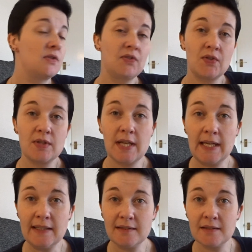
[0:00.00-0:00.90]

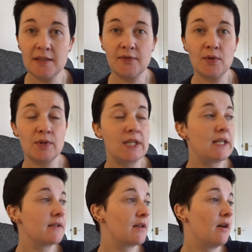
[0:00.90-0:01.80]
Sunday, the
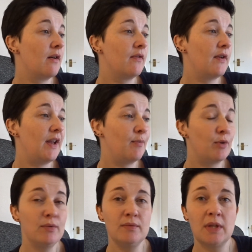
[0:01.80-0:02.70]
14th of
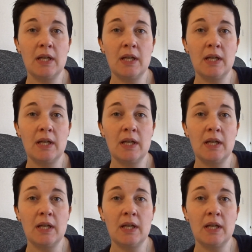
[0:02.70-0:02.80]
April.